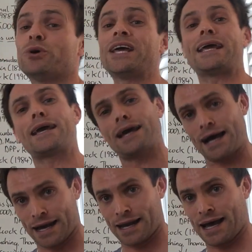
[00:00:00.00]
but it
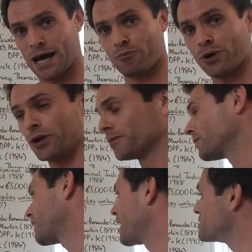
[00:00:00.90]
can happen,
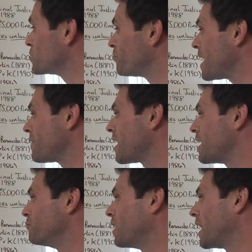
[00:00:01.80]
okay? So bear
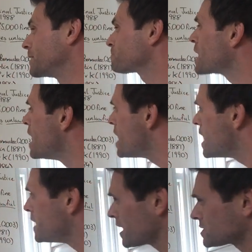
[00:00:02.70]
that in mind.
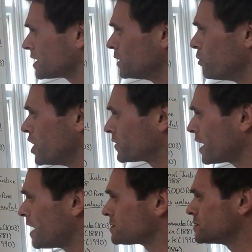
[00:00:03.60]
Next key word,
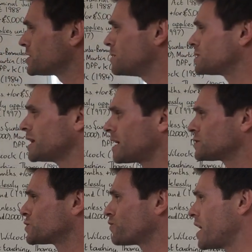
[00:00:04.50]
guys, in terms of the
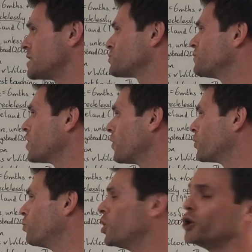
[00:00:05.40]
actus reus, we've got
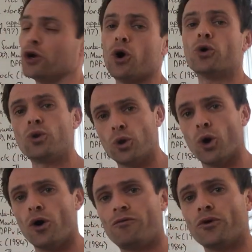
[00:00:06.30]
the word
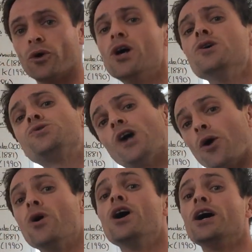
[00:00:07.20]
unlawful.
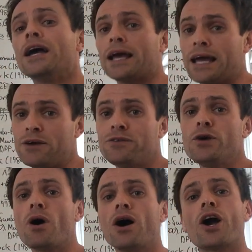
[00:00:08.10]
So, if
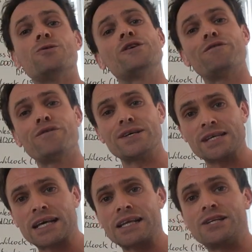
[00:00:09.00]
you are going to
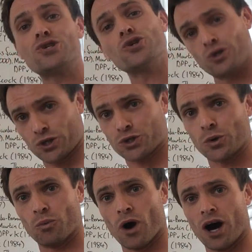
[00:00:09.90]
physically touch
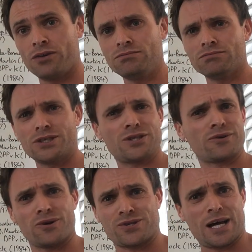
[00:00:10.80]
someone, which of
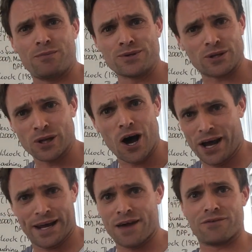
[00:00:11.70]
course happens a
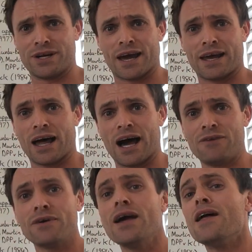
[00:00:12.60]
lot in everyday
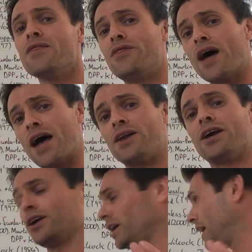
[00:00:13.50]
life,
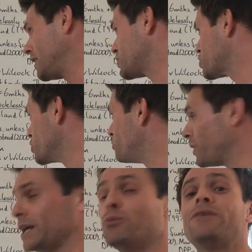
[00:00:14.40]
then it should
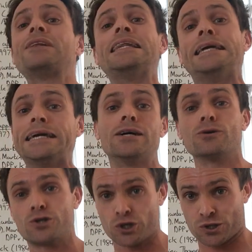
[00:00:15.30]
be with
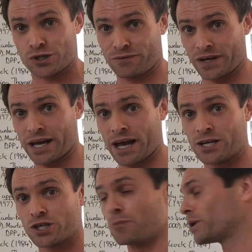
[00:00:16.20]
legal
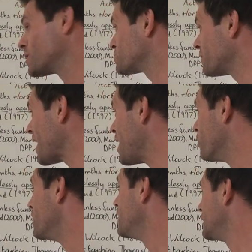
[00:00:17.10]
justification, because
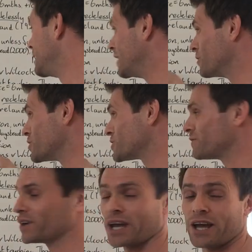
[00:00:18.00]
without legal
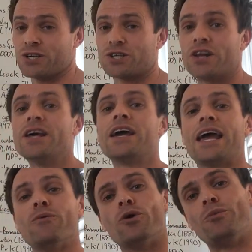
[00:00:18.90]
justification,
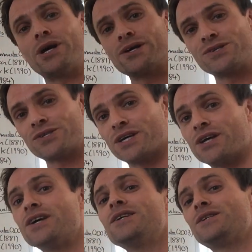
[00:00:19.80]
it will be
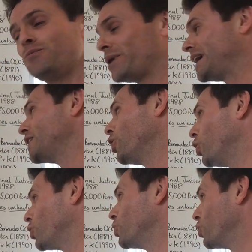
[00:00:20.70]
considered to be
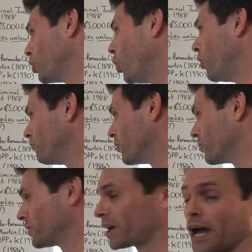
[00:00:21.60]

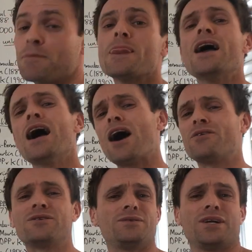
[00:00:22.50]
unlawful, okay?
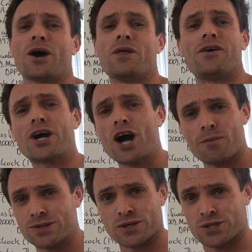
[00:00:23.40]
And, you know, there are
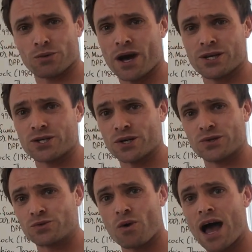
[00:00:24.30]
common
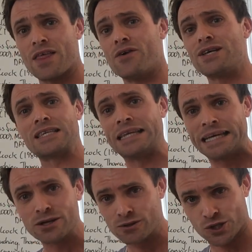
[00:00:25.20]
situations where there is
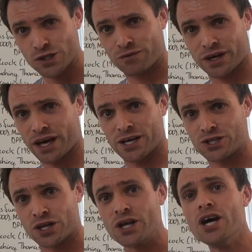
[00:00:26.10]
legal
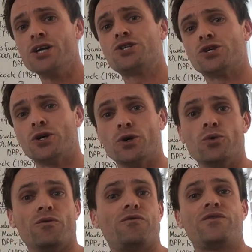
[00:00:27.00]
justification
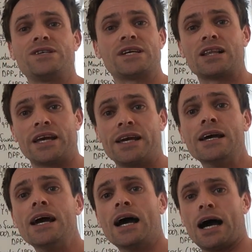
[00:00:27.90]
to
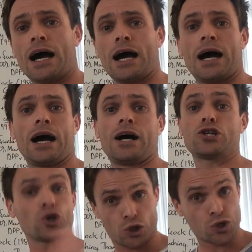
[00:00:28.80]
physically
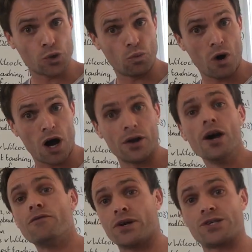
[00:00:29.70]
touch someone,
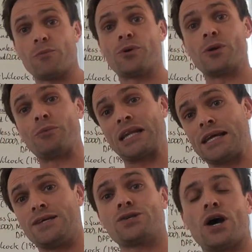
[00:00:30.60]
for example, the
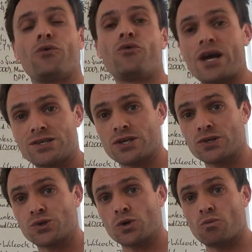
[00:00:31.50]
police
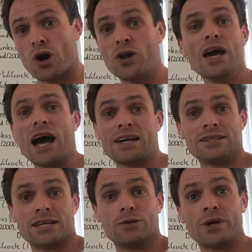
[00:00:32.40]
arresting someone, and
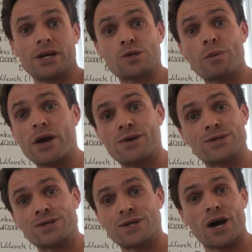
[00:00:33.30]
indeed we
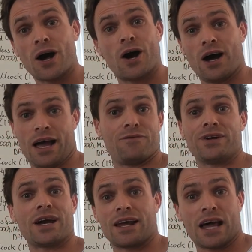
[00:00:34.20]
experience this in our
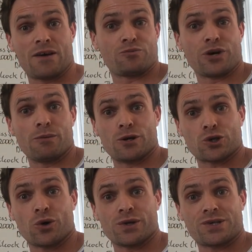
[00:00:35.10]
everyday lives pretty
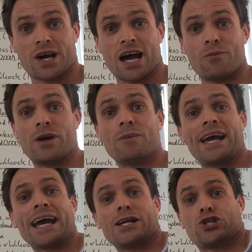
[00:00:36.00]
much all the time. We
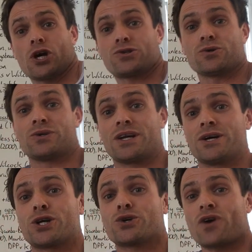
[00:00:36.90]
may get jostled in
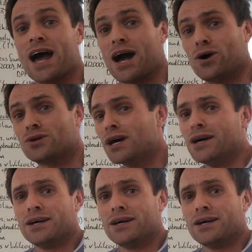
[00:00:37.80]
a crowd.